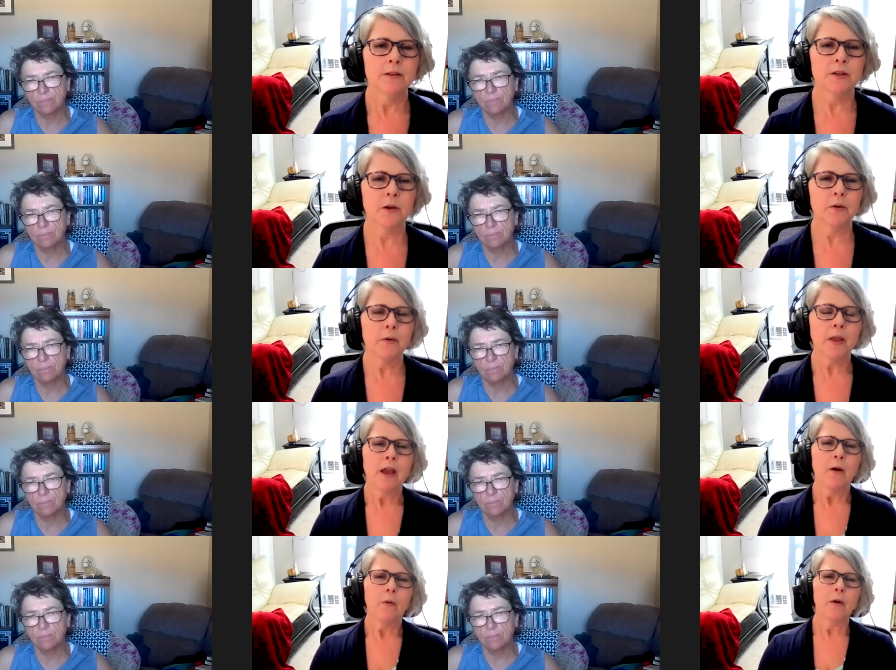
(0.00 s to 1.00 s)
Speaker 1: So,
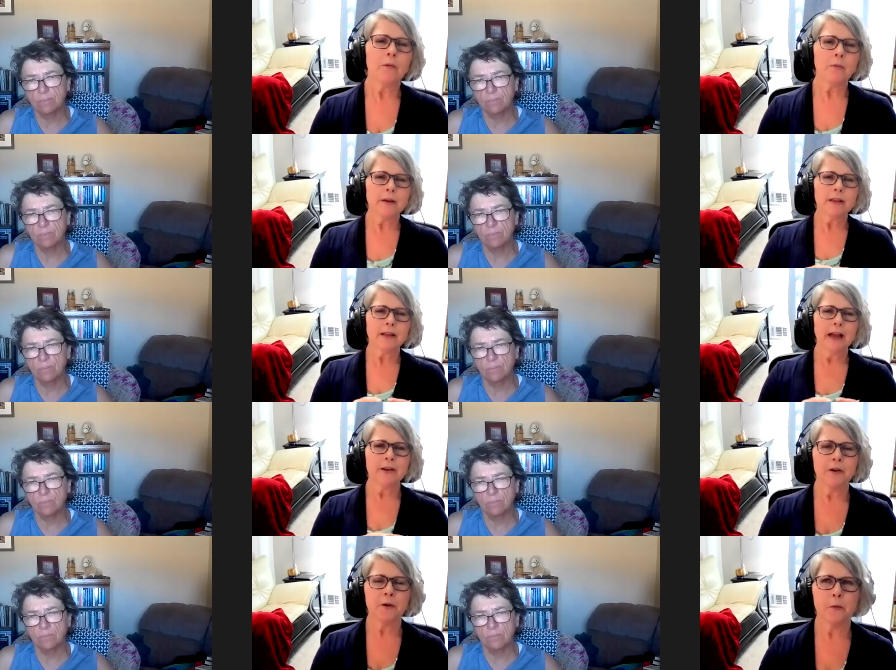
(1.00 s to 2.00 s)
what really I
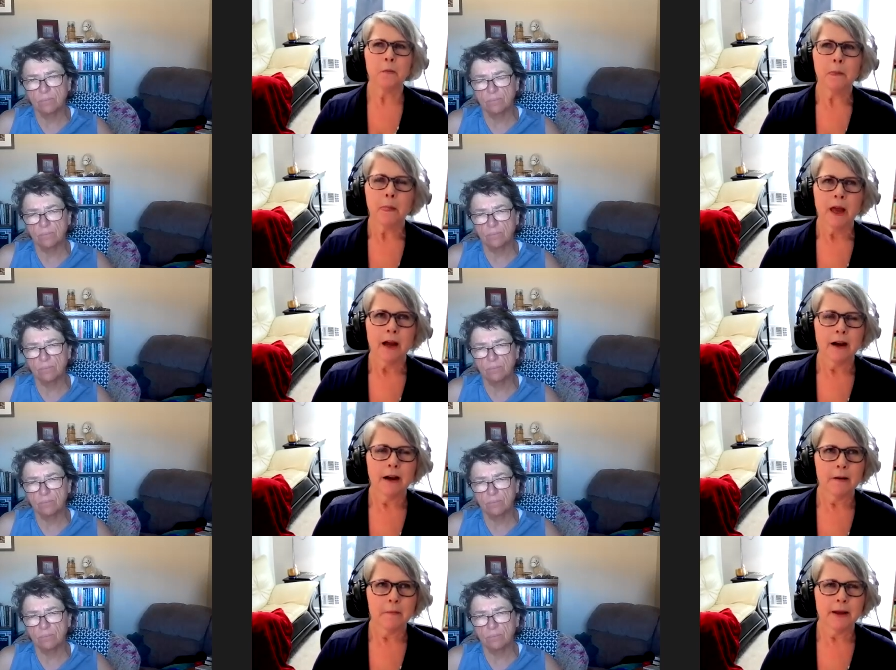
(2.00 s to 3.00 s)
know
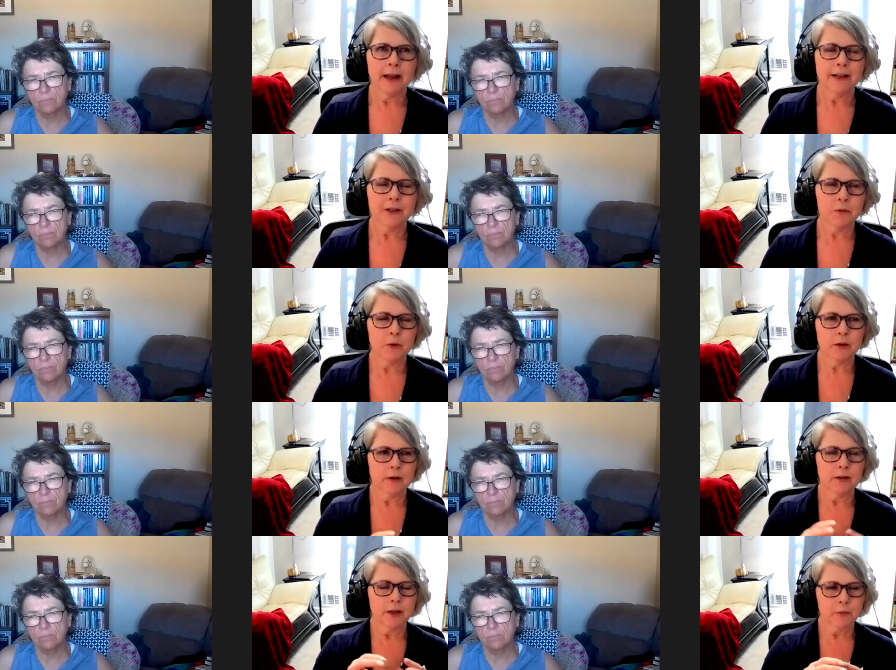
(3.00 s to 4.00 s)
um, as you were
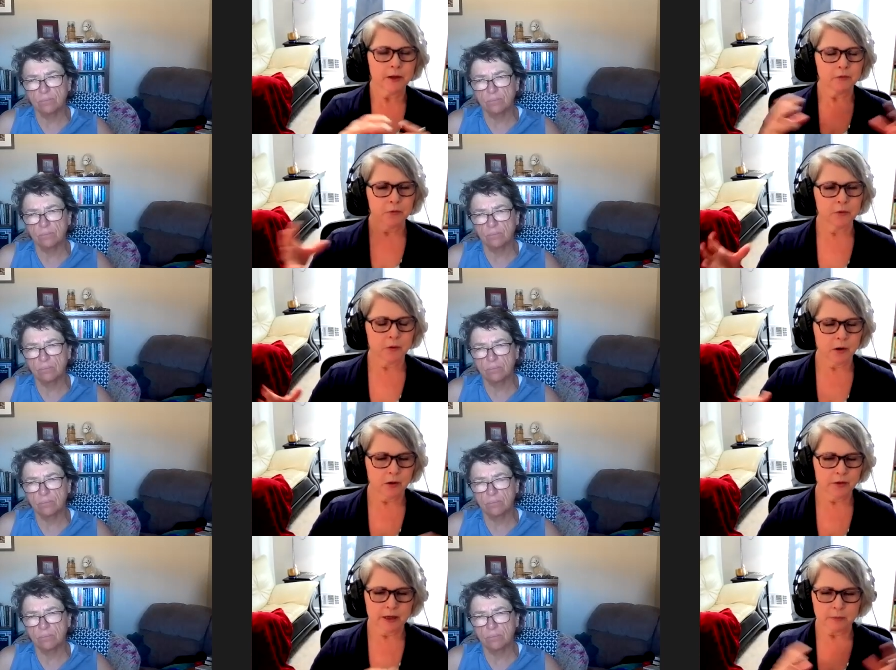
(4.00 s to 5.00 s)
going through all
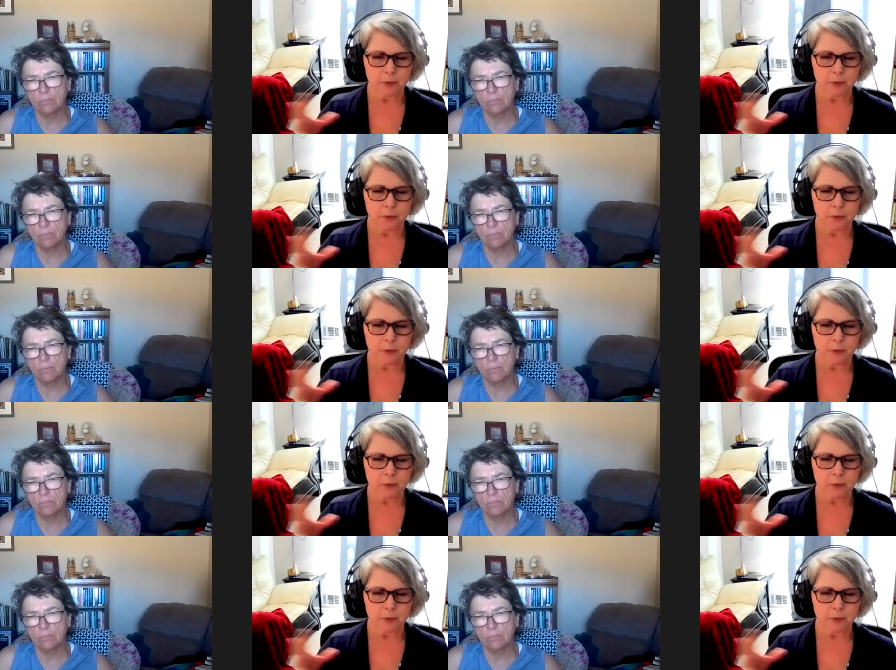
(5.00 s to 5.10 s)
these